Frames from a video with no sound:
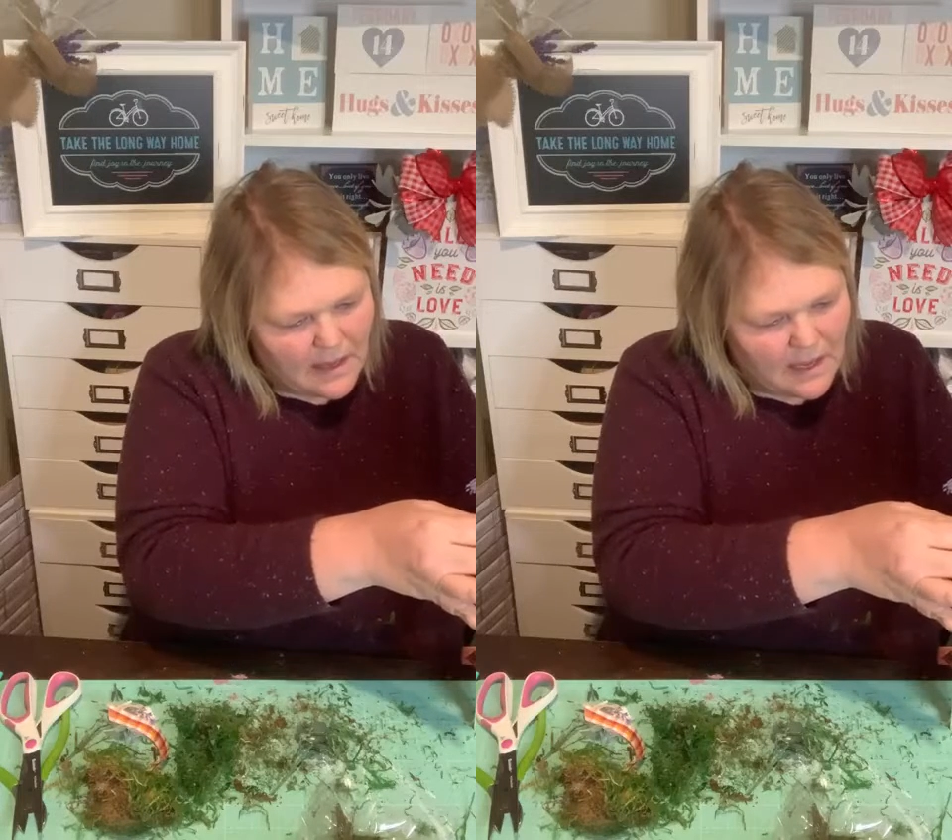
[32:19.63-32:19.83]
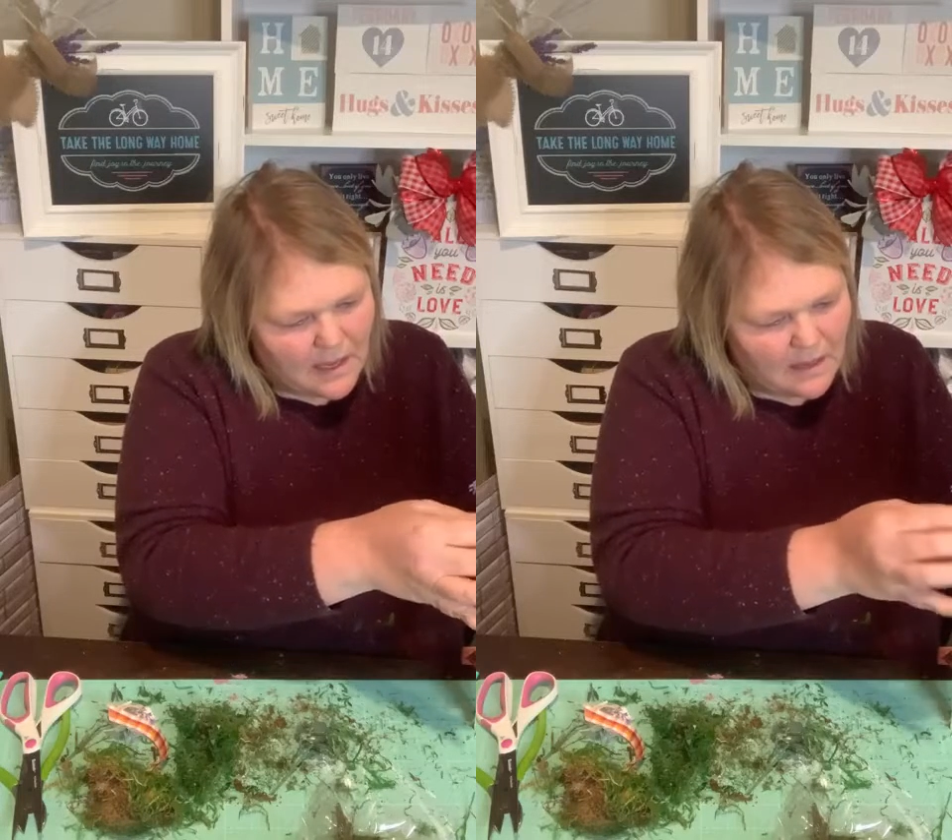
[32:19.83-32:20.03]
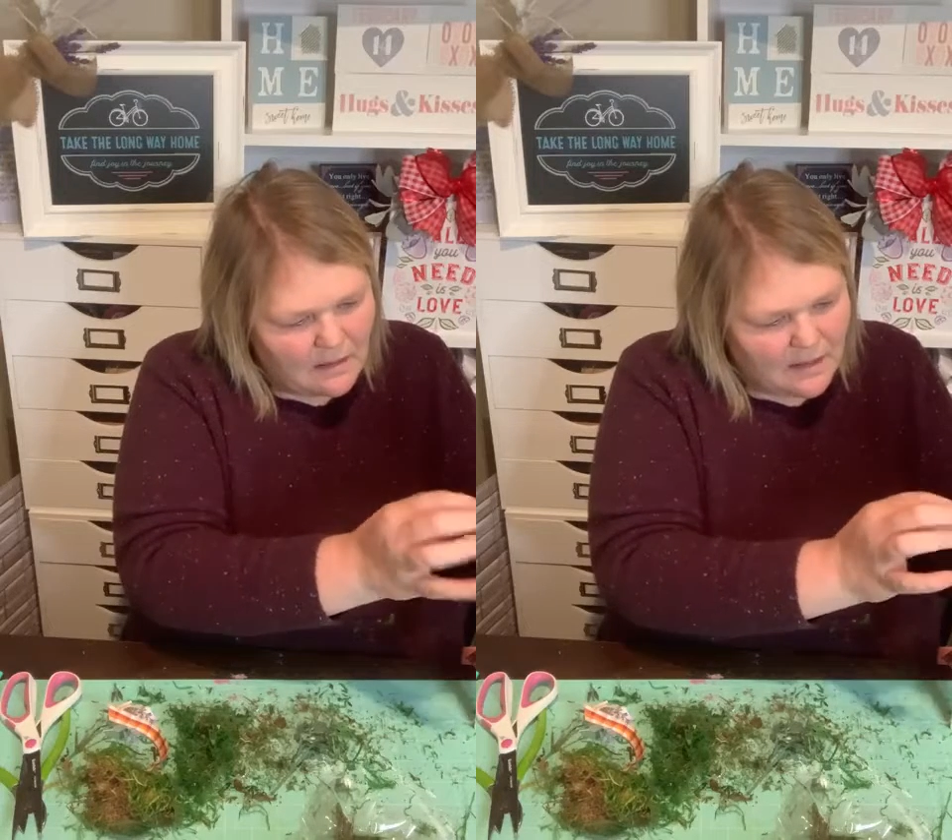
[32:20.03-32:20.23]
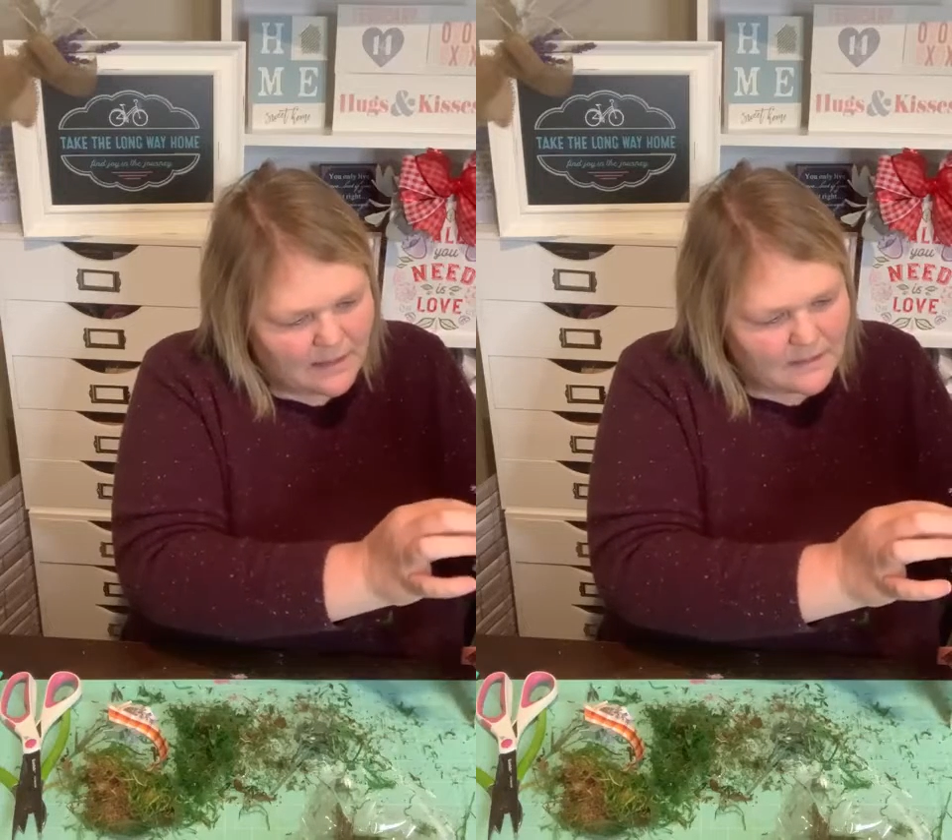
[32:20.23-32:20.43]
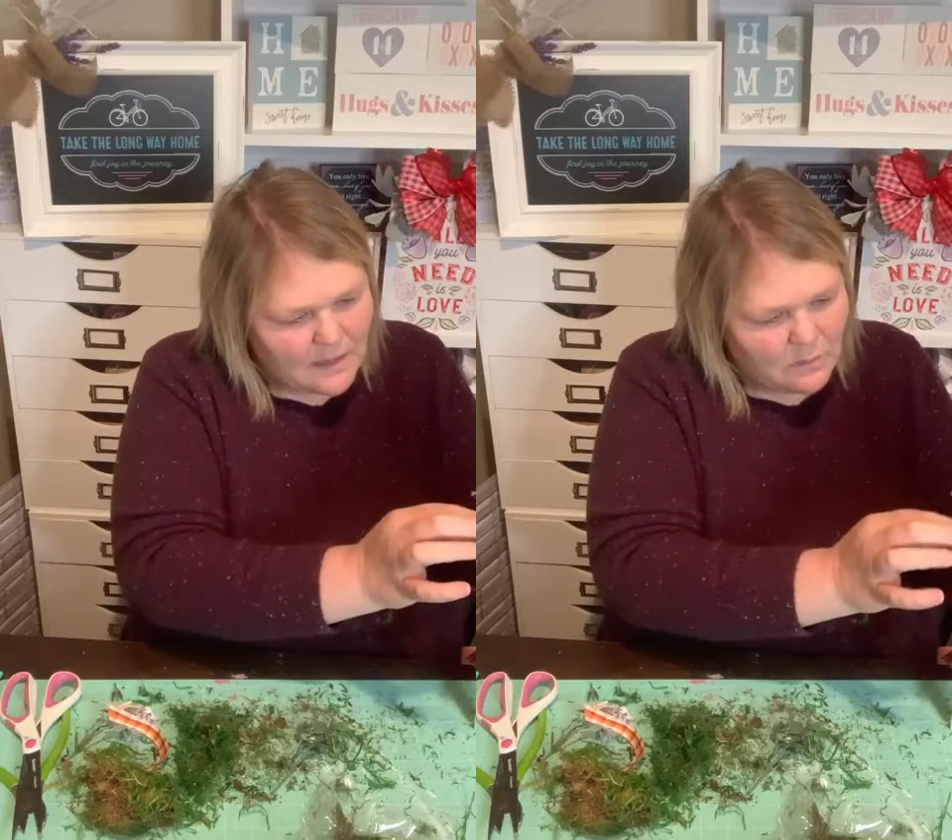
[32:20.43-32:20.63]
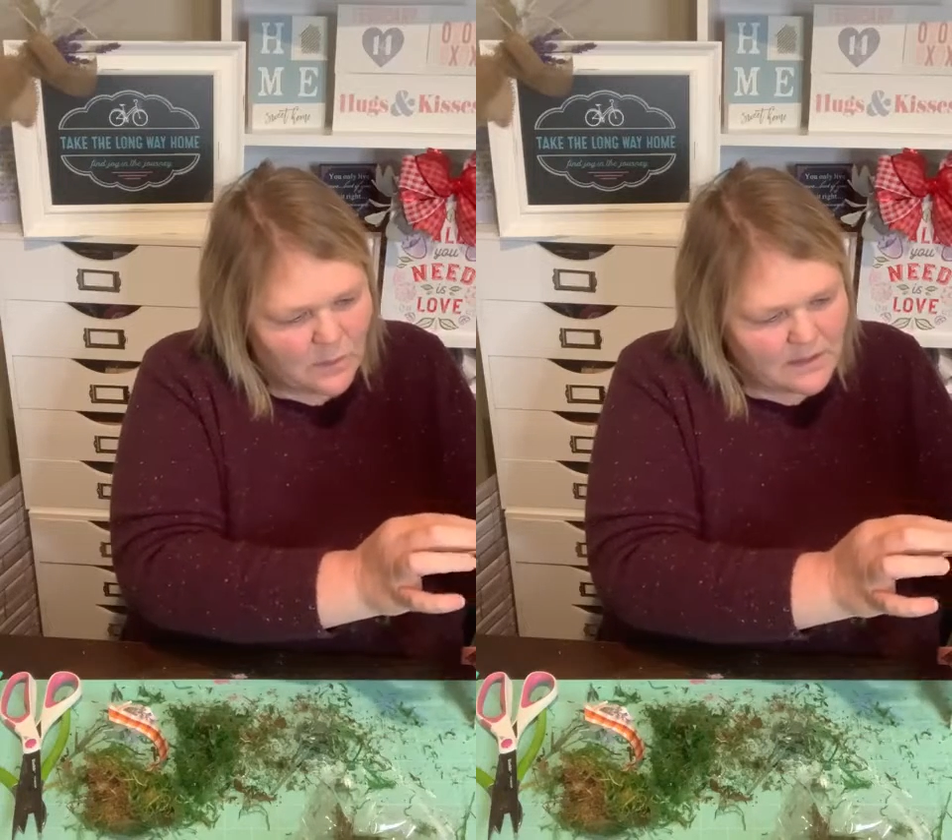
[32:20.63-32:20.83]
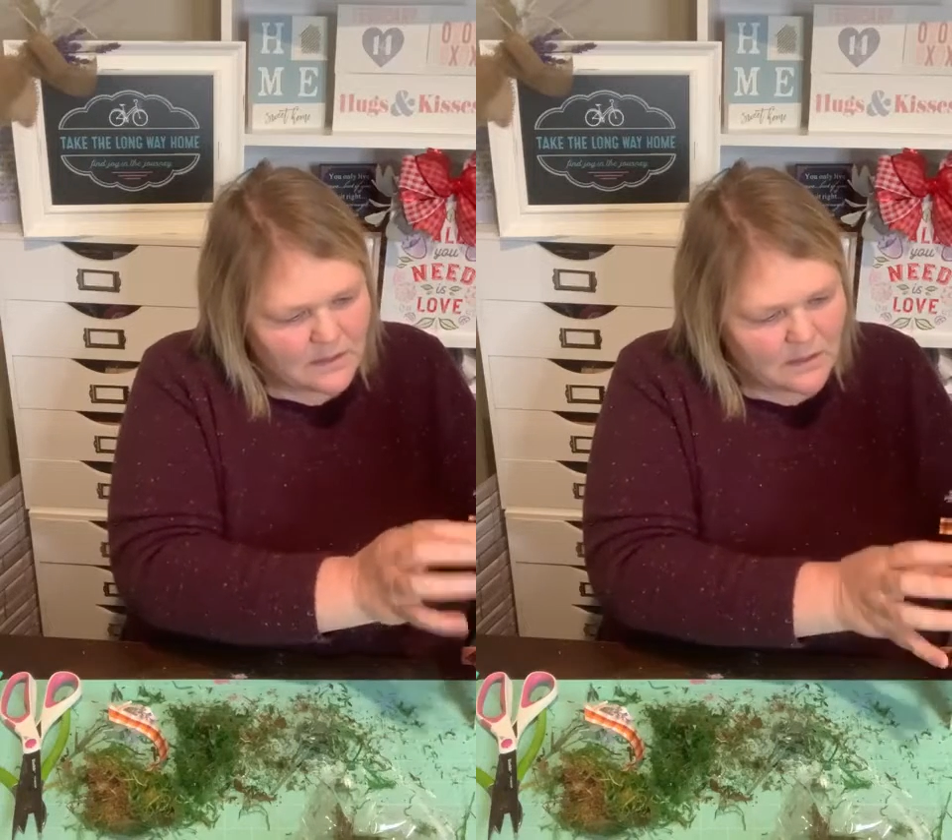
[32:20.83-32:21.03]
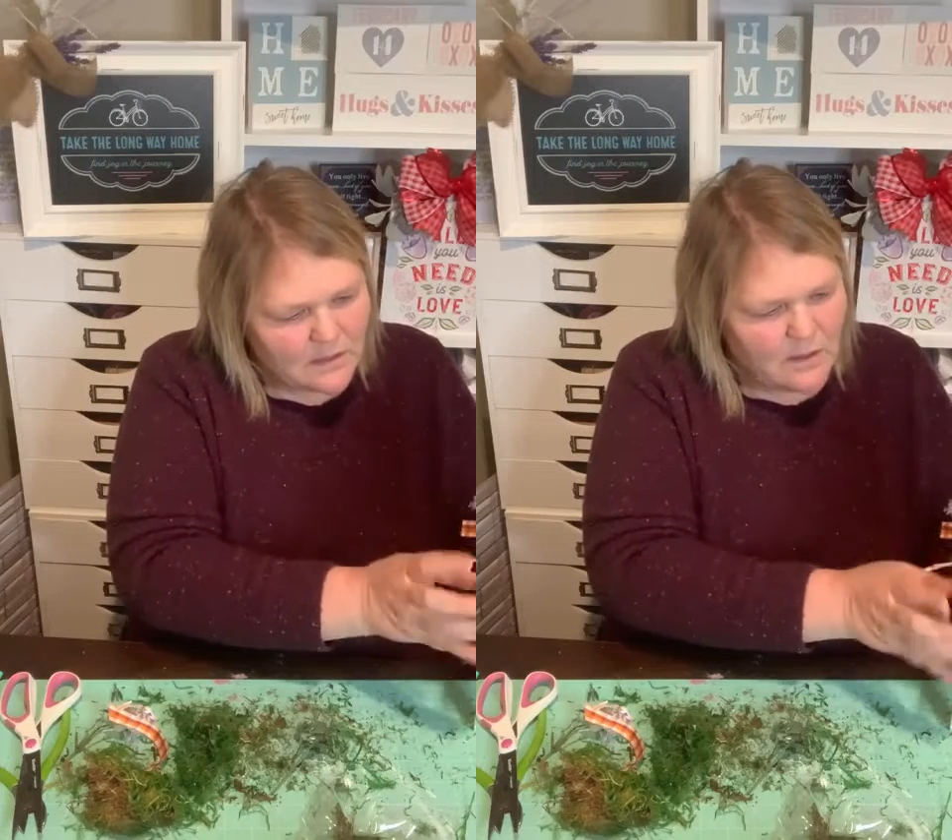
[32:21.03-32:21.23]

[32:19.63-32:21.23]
And like I said, once they're